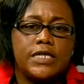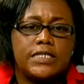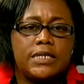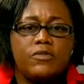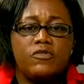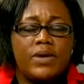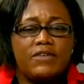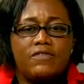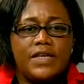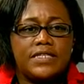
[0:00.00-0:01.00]
some of my
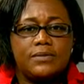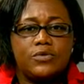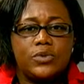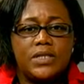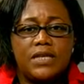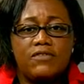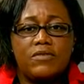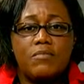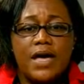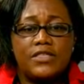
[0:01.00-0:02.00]
victims would never
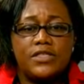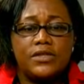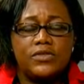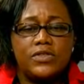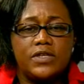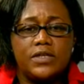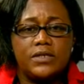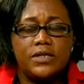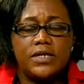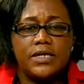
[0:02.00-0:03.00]
imagine
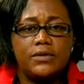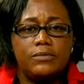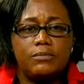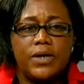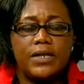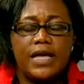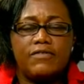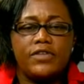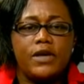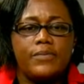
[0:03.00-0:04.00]
until they might
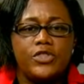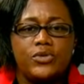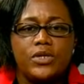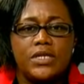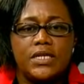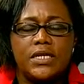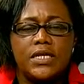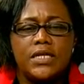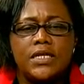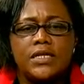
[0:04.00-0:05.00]
have an opportunity
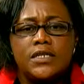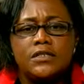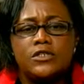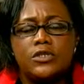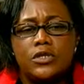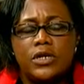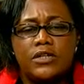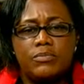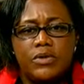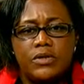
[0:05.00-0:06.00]
to look
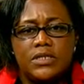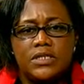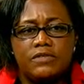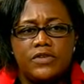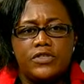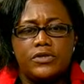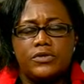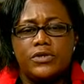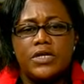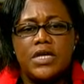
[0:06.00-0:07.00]
at me on television
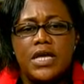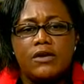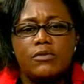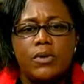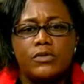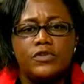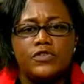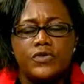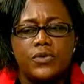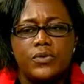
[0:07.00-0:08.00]
or to hear about the
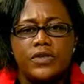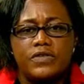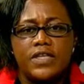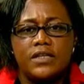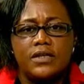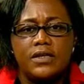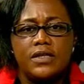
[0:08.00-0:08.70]
stories that